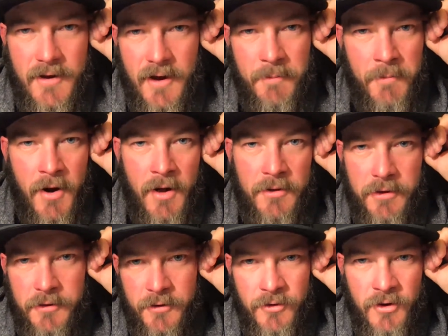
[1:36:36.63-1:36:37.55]
a
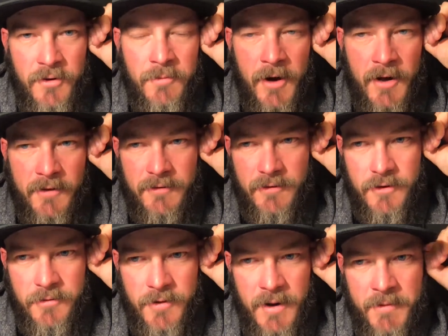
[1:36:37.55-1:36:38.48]
month or 2 months or
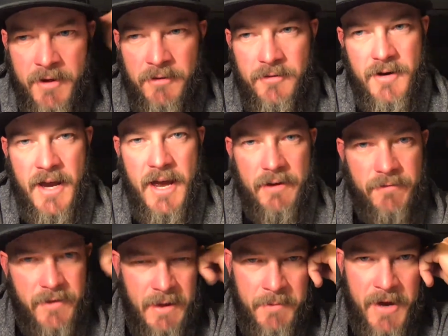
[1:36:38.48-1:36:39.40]
3 months or heck
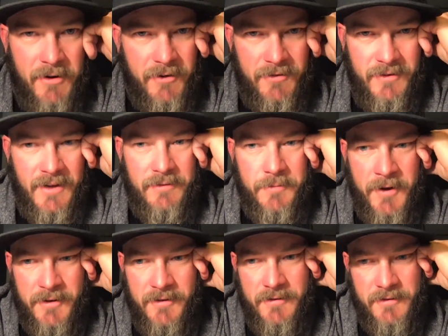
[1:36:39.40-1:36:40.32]
for that matter 6
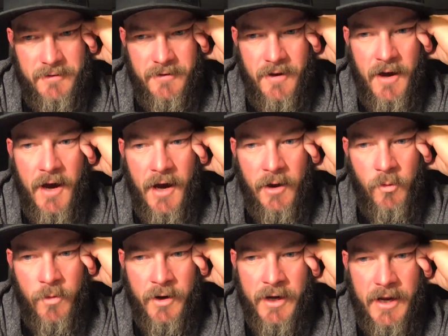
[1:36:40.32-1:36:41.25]
months
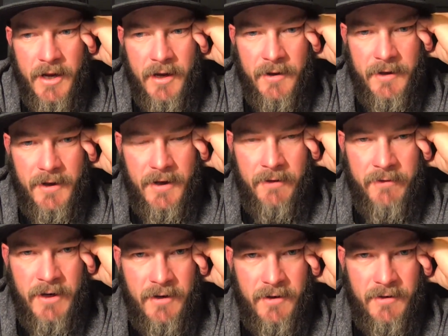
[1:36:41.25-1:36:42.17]
working
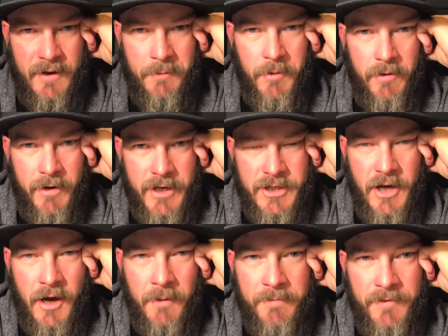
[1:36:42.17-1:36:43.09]
even in a temporary
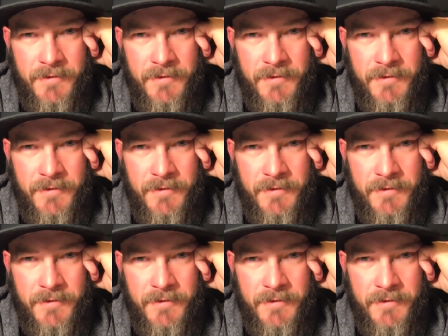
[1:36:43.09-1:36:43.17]
job,